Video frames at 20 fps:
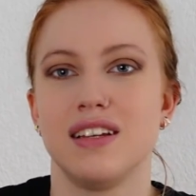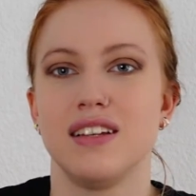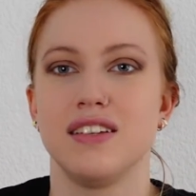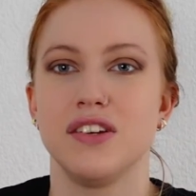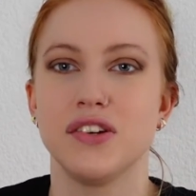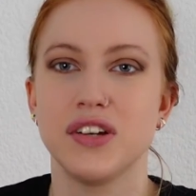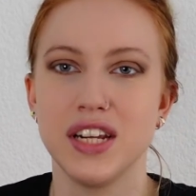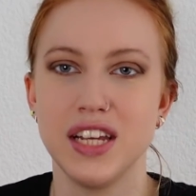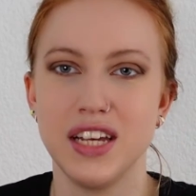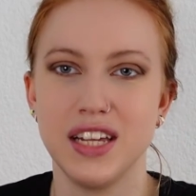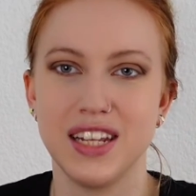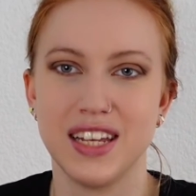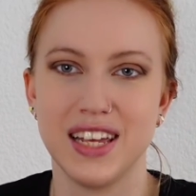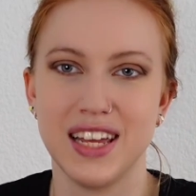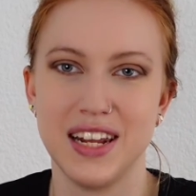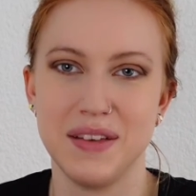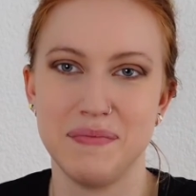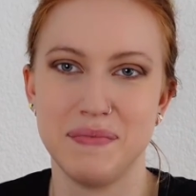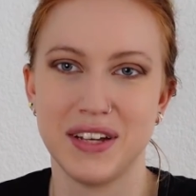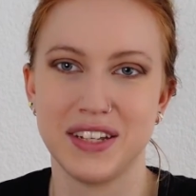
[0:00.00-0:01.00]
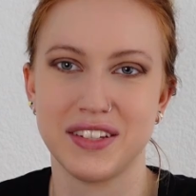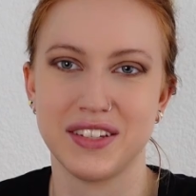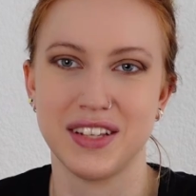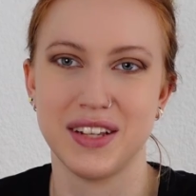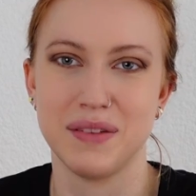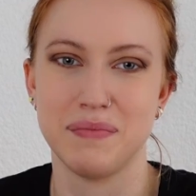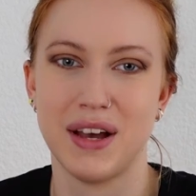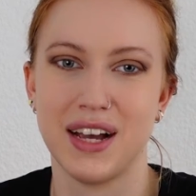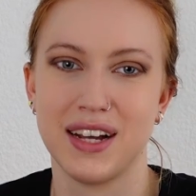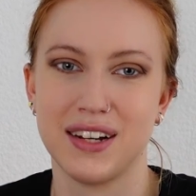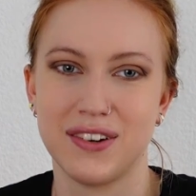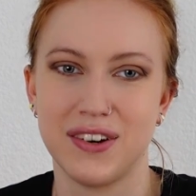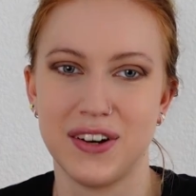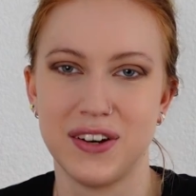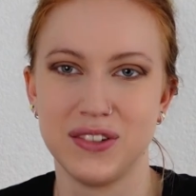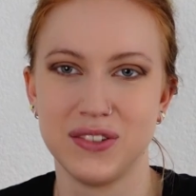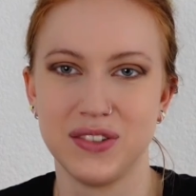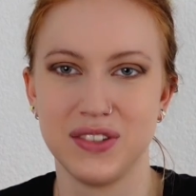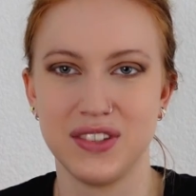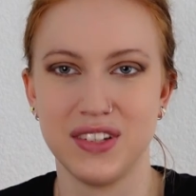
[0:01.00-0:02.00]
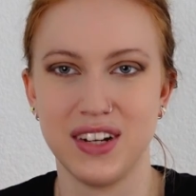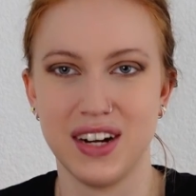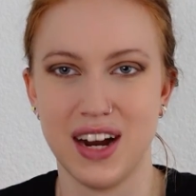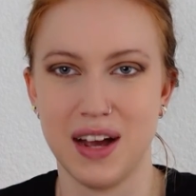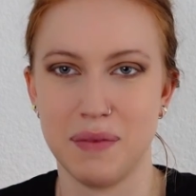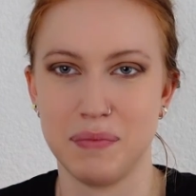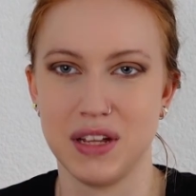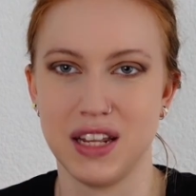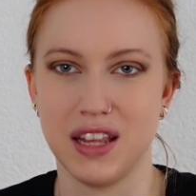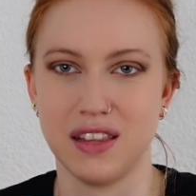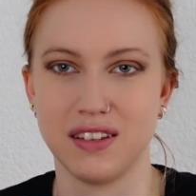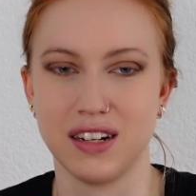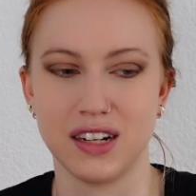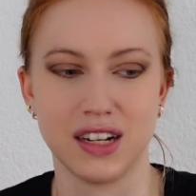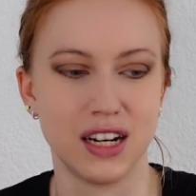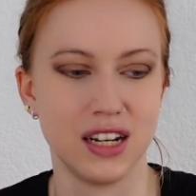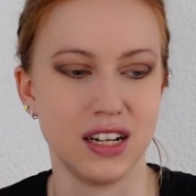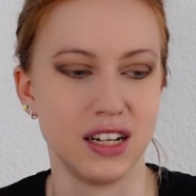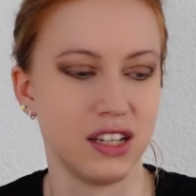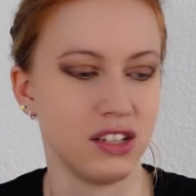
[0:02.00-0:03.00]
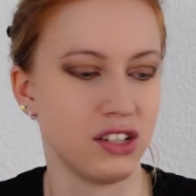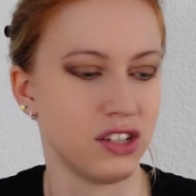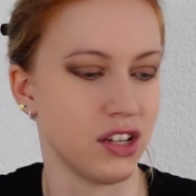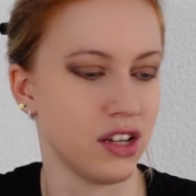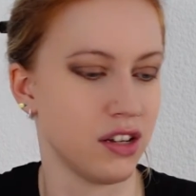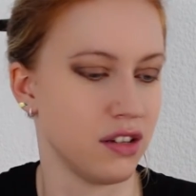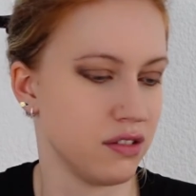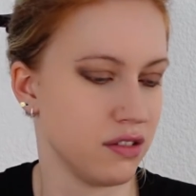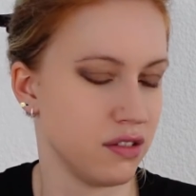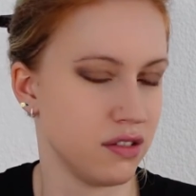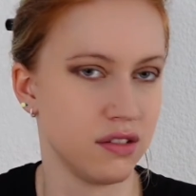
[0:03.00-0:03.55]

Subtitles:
You can hear the guinea pigs in the background. They're happy that I clean this up.